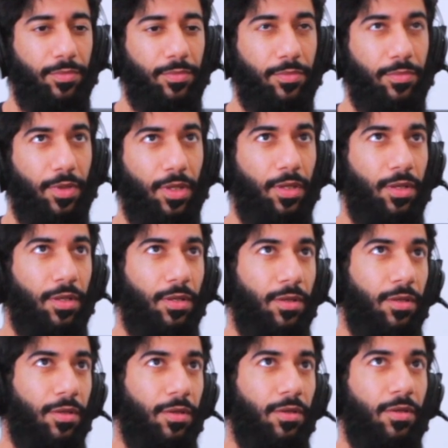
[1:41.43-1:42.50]

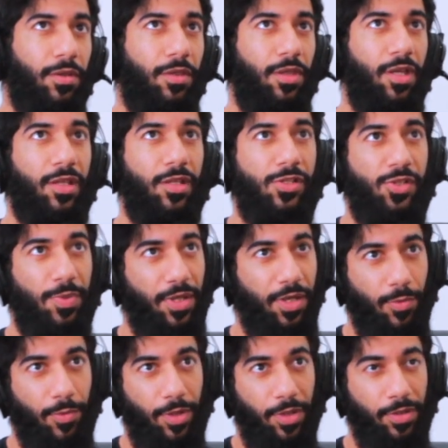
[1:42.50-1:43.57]
the english
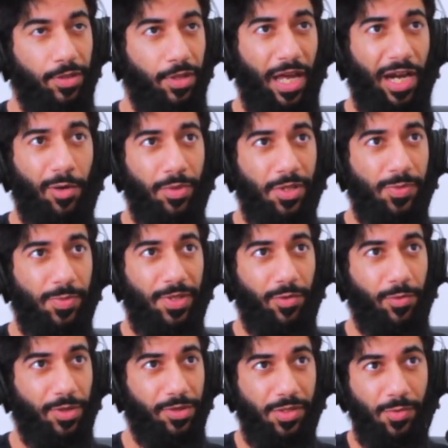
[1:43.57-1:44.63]
speaking world the arabic
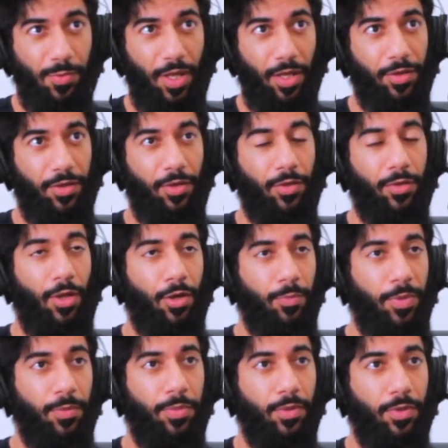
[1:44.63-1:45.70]
speaking world as well there are a lot of
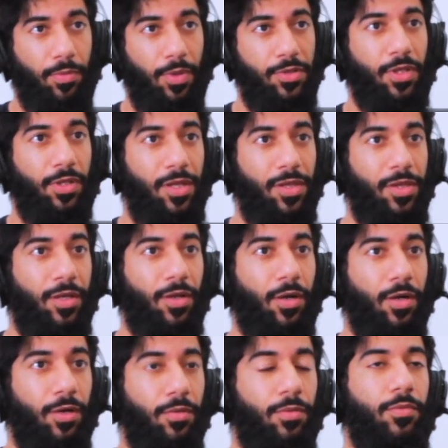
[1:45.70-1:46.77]
people mashallah that
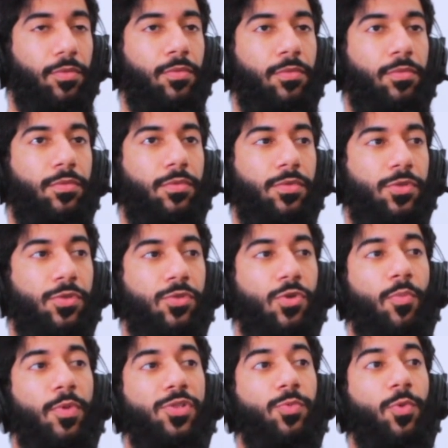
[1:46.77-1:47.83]
are
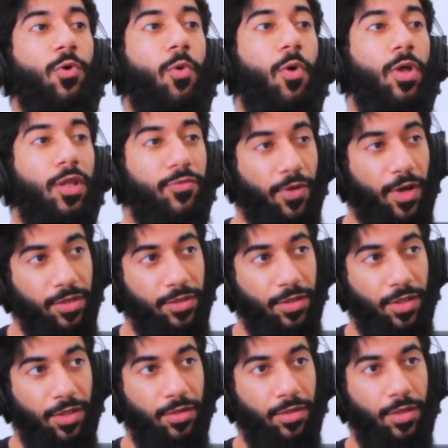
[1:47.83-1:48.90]
so much more qualified
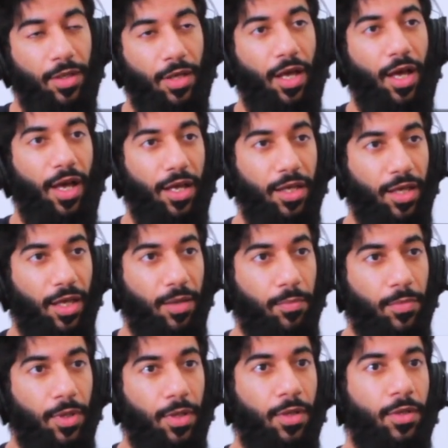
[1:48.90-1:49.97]
than i
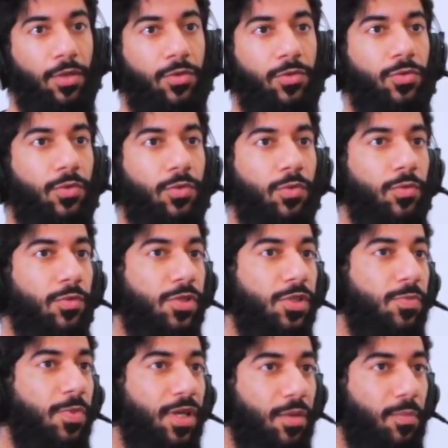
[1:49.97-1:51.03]
am to
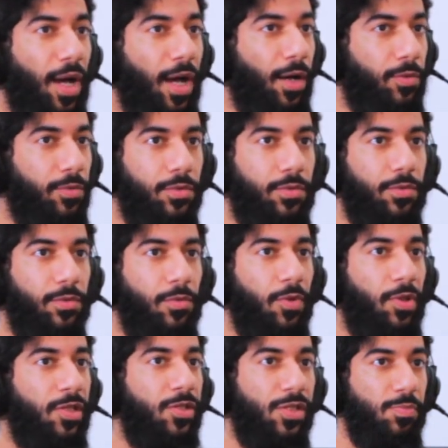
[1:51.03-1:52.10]
speak about
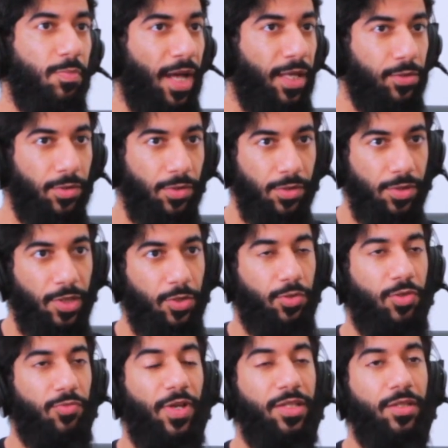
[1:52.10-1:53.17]
religious matters and to
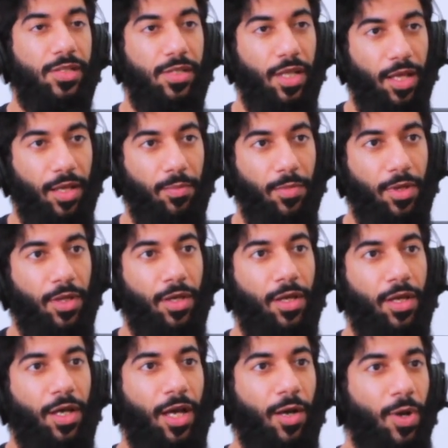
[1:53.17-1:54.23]
defend Islam.
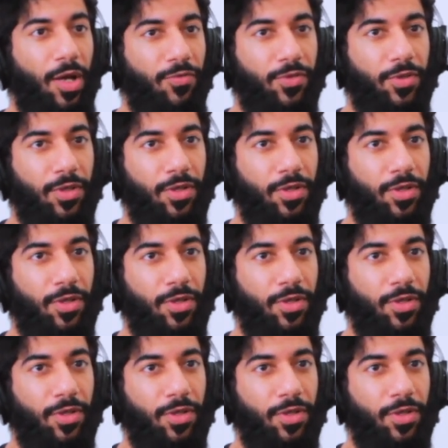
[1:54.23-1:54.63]
However,